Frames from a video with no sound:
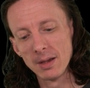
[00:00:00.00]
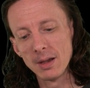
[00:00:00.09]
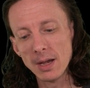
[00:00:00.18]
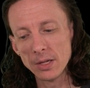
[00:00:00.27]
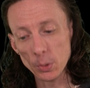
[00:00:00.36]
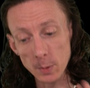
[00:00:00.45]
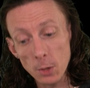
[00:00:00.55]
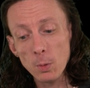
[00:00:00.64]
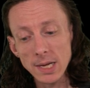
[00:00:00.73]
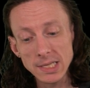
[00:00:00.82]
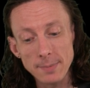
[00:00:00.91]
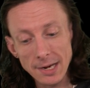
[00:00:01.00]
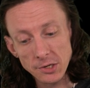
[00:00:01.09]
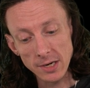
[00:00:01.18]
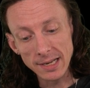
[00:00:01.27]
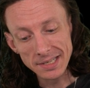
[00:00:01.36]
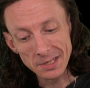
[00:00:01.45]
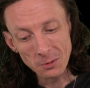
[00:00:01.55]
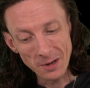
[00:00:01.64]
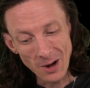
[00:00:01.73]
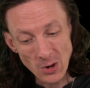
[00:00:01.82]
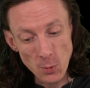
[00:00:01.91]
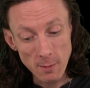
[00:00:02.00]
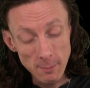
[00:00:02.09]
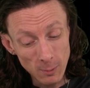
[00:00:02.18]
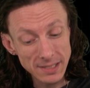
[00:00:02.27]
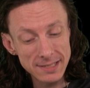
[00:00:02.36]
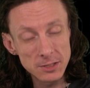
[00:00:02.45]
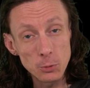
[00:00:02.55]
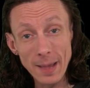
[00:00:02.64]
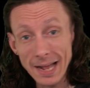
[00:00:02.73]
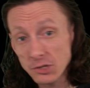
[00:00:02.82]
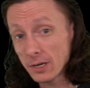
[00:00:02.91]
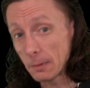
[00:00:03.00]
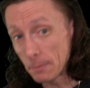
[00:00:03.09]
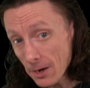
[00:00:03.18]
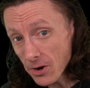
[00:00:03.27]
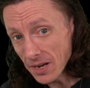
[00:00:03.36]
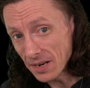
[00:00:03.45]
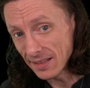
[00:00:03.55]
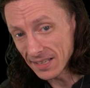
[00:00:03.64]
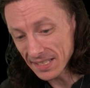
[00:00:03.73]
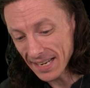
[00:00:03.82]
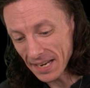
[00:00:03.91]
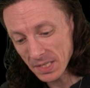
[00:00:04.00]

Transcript: So we don't want it to match on any single character. We want it to match on a period in this case.